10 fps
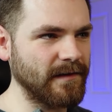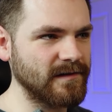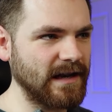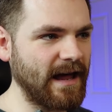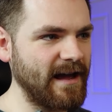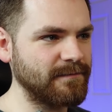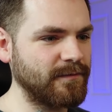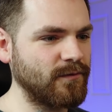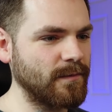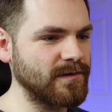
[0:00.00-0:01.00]
There's a live
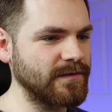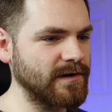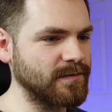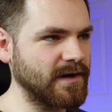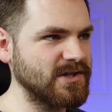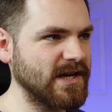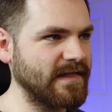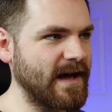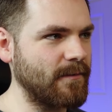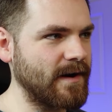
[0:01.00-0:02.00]
performance video, so we're going to
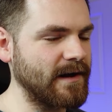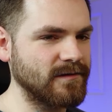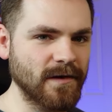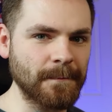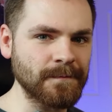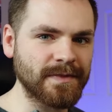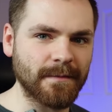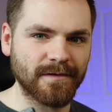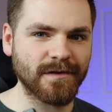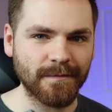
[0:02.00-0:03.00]
check that one out. So, I'm
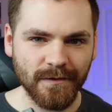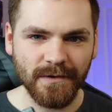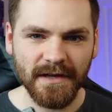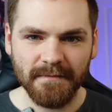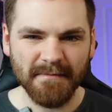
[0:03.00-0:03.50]
going to stop talking.